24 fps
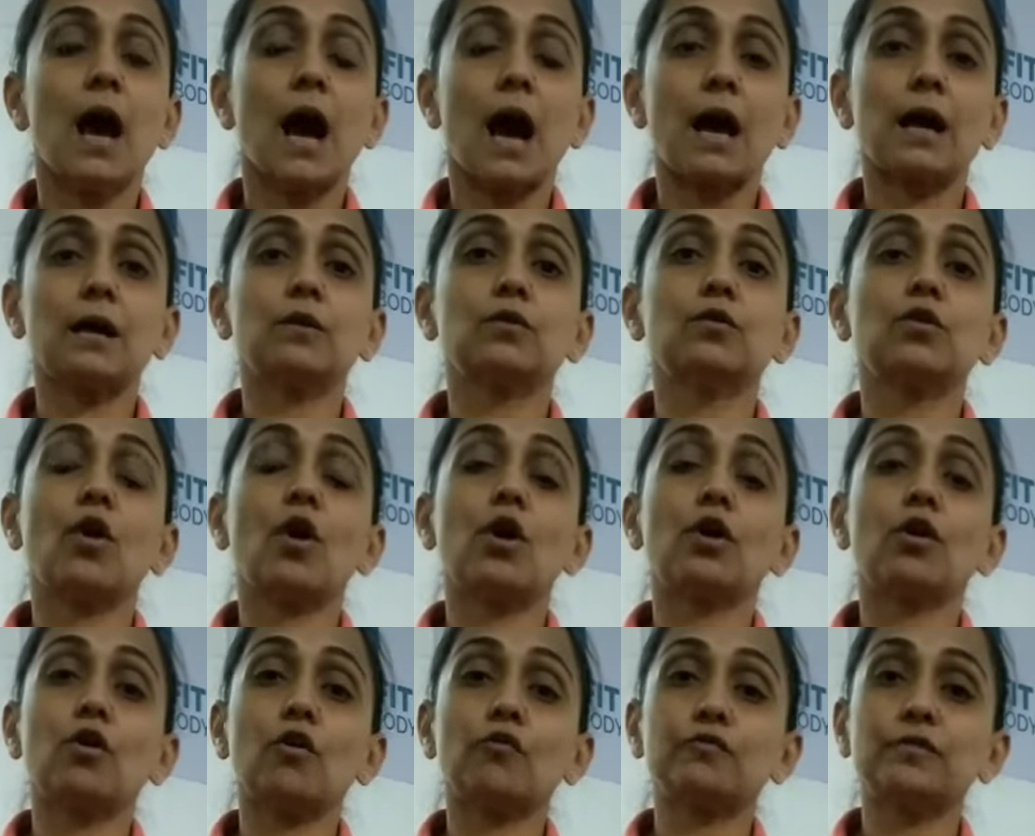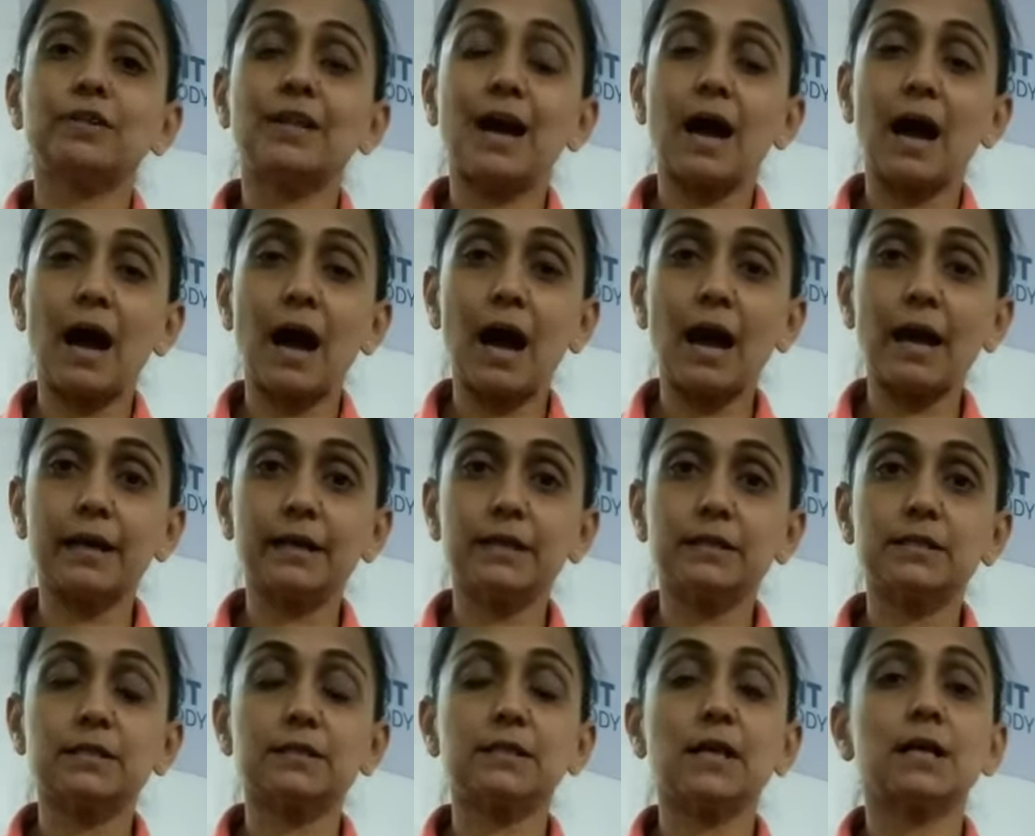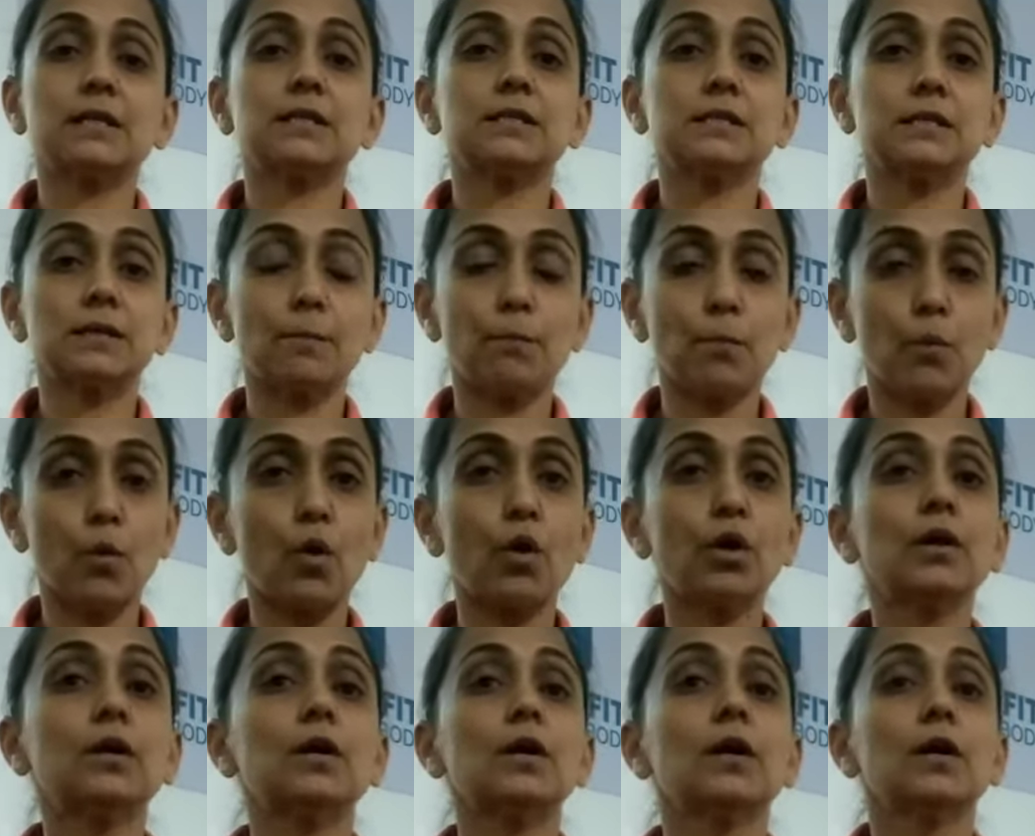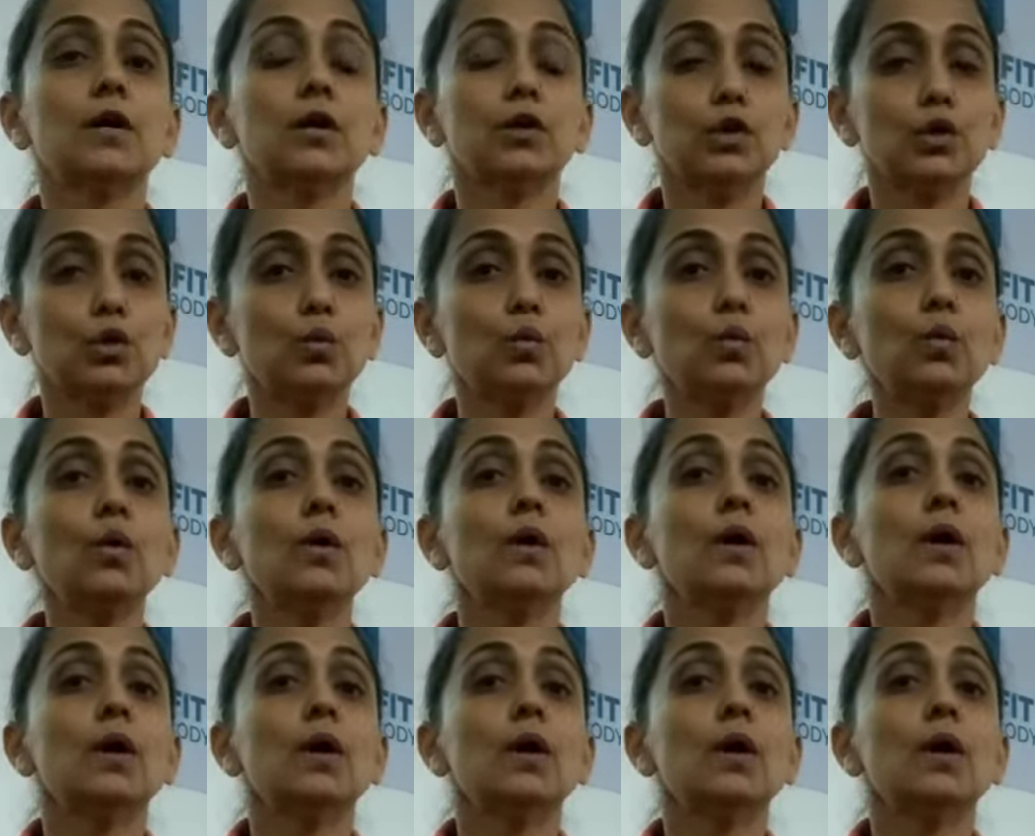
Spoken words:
are not of the height that support you